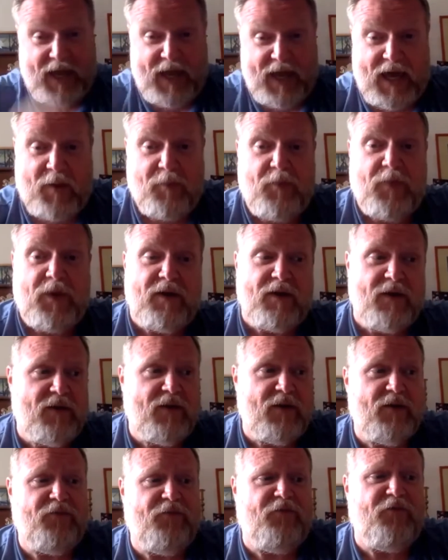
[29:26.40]
am
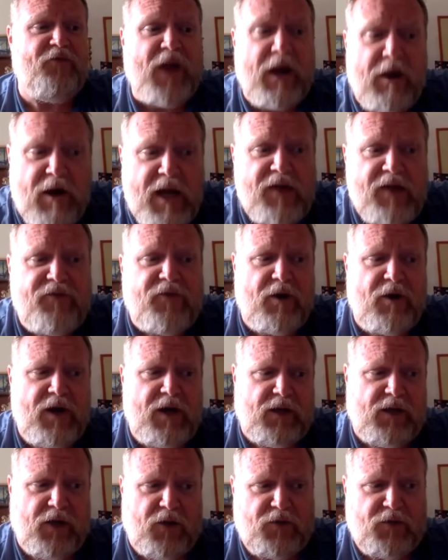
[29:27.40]
very, very
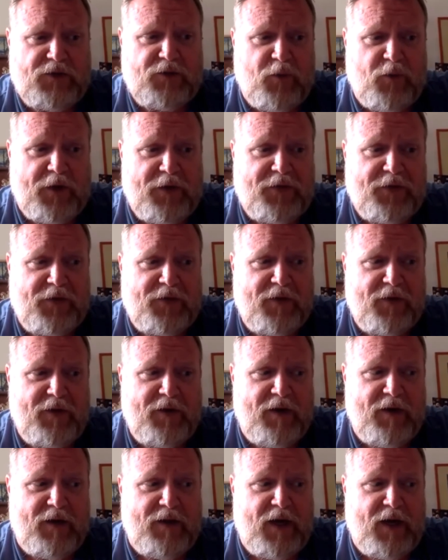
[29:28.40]
close with
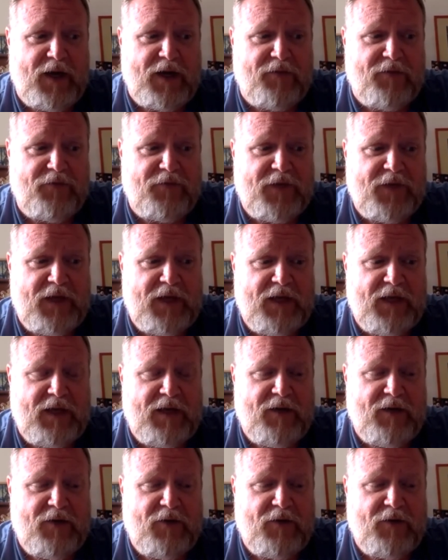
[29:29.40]
a lot of the.
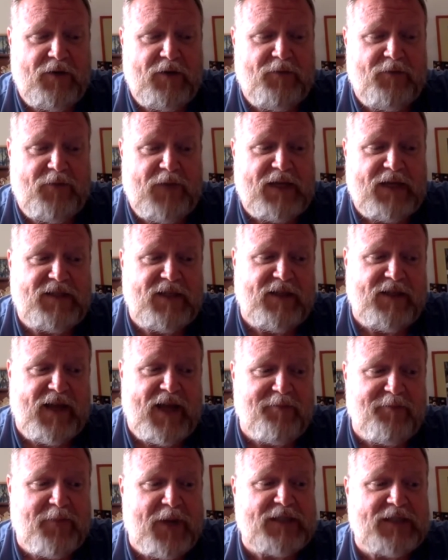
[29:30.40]
Basically,
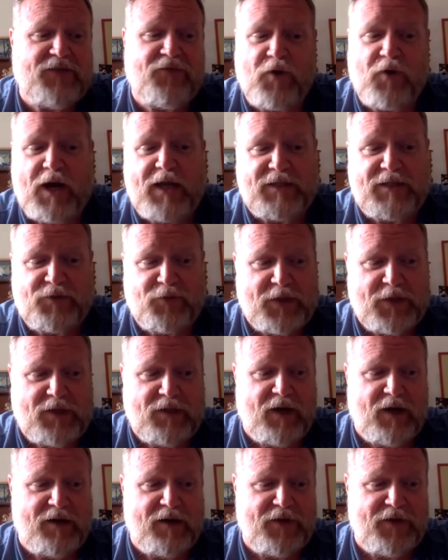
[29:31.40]
I'm best friends with a
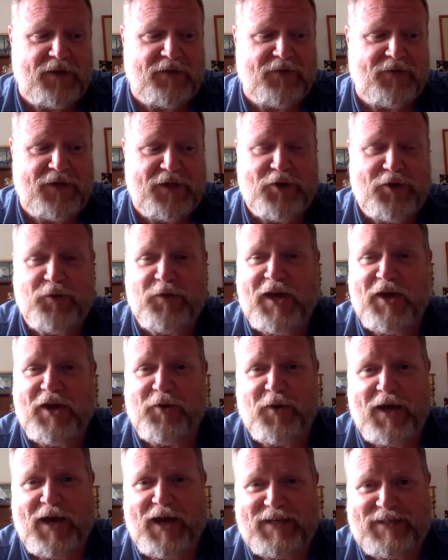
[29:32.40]
lot of the
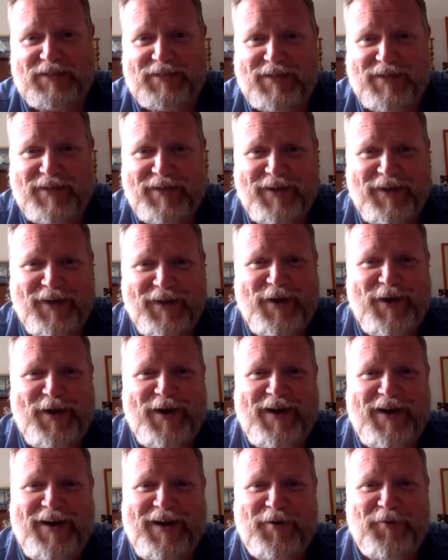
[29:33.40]
Yu-Gi-Oh guys.
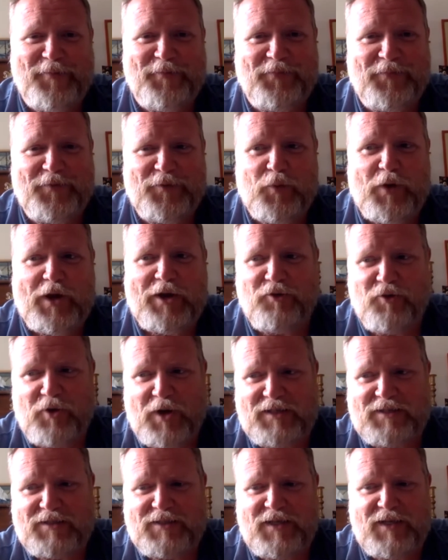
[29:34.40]
Wayne
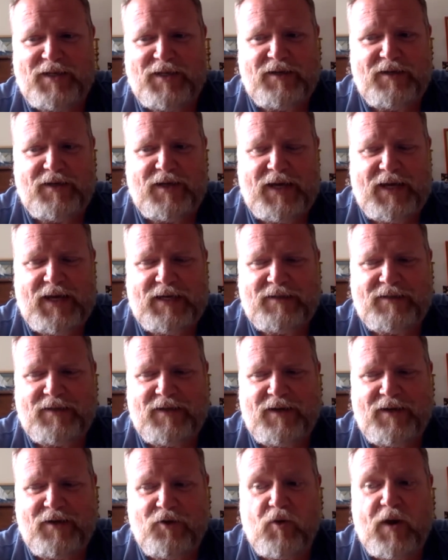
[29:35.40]
Grayson and
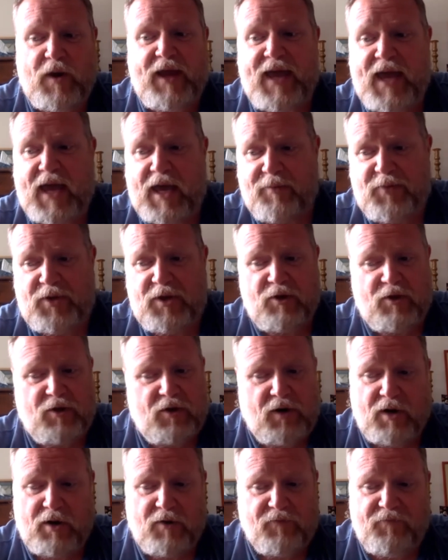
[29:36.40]
Greg Abbey
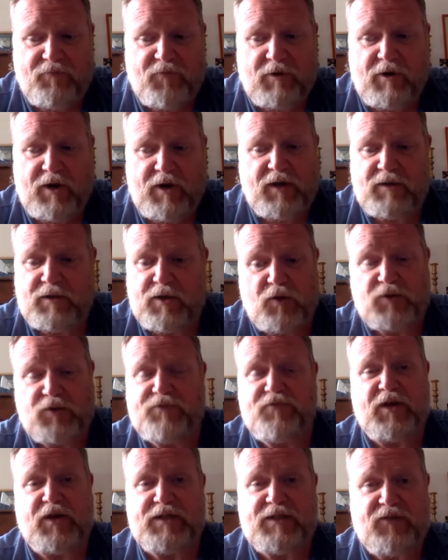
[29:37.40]
are very close
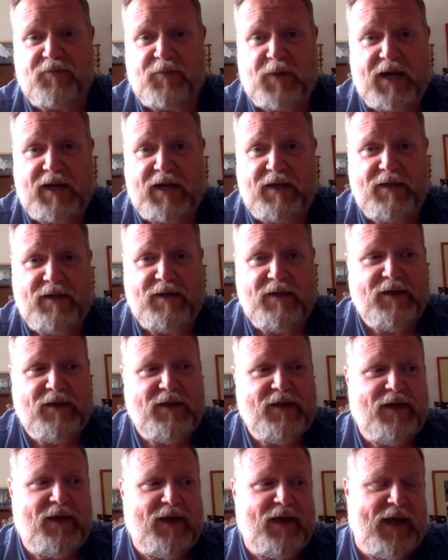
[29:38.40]
friends of mine,
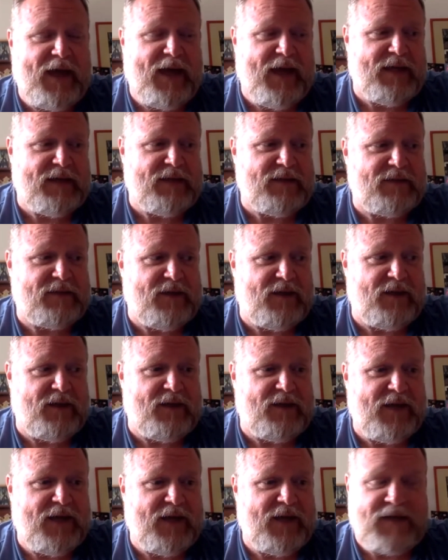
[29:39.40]
and
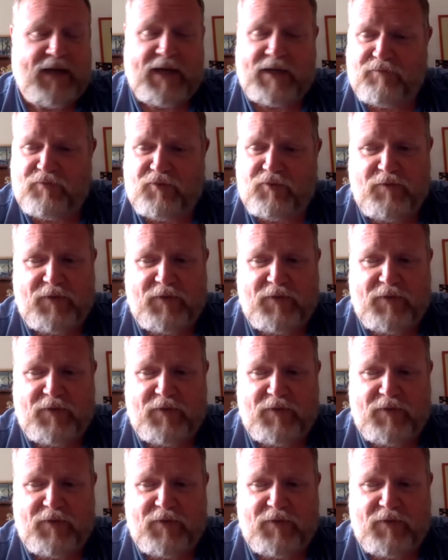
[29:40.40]
Dan